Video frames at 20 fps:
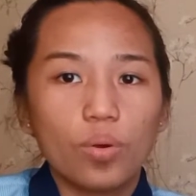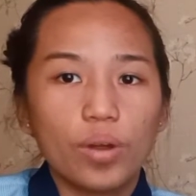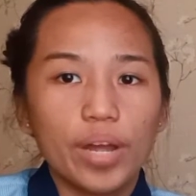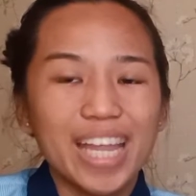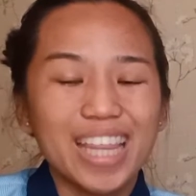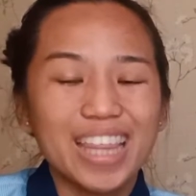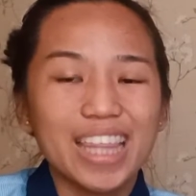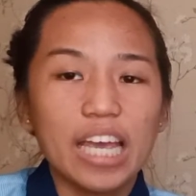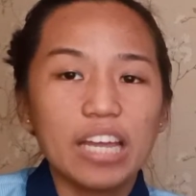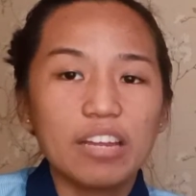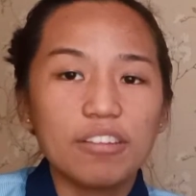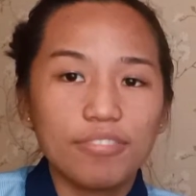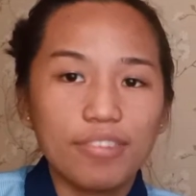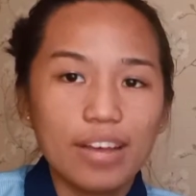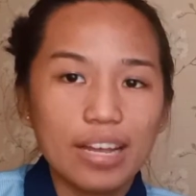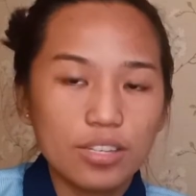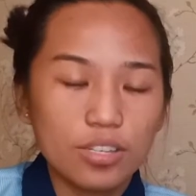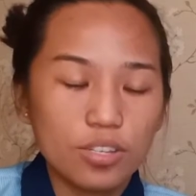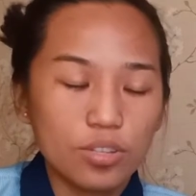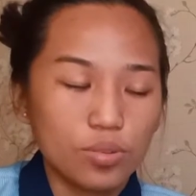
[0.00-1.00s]
and the
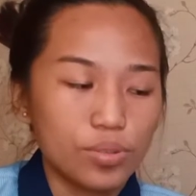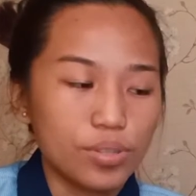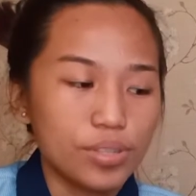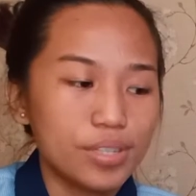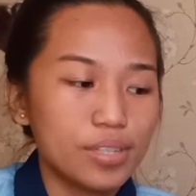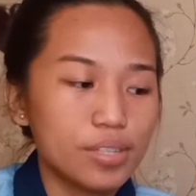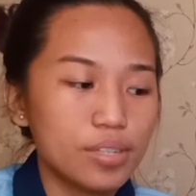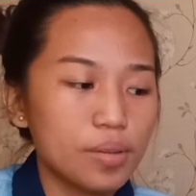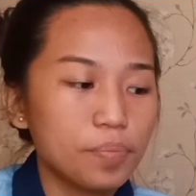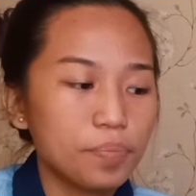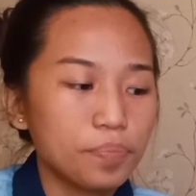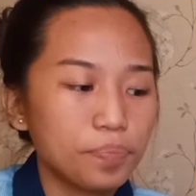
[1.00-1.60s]
investors.